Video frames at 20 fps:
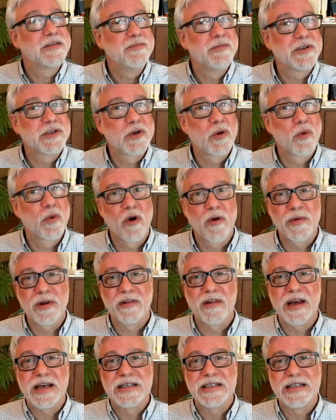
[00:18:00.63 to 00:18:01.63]
Mr. Werman
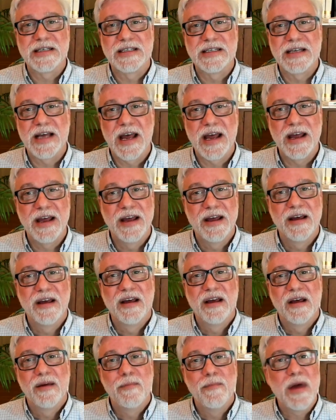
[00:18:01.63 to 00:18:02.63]
likes to say,
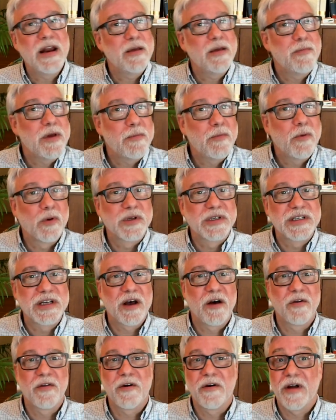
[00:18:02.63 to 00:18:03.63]
many people
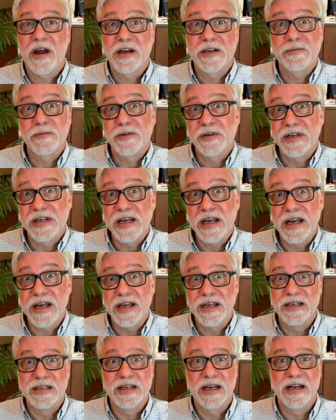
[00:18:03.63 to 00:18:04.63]
sell their
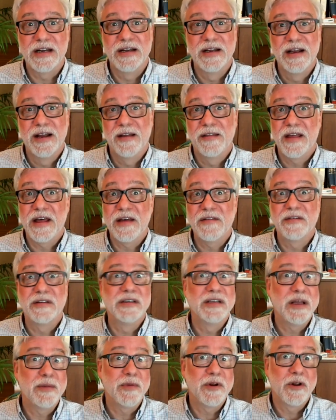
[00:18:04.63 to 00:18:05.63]
expertise and they have a
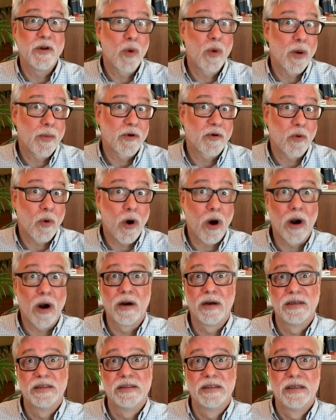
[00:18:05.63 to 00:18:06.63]
limited repertoire.
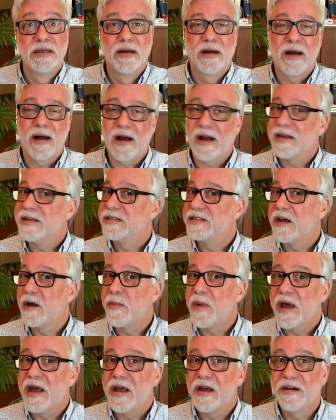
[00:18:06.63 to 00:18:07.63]
I sell
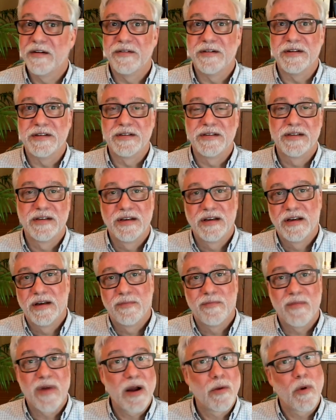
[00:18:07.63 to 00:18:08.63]
my ignorance.
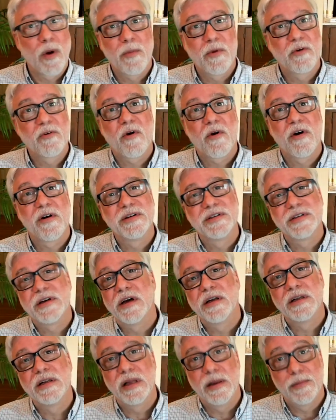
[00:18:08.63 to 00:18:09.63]
My repertoire is
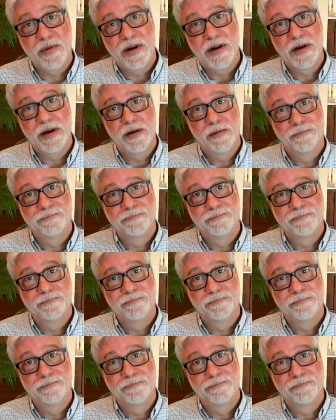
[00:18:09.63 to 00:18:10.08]
unlimited.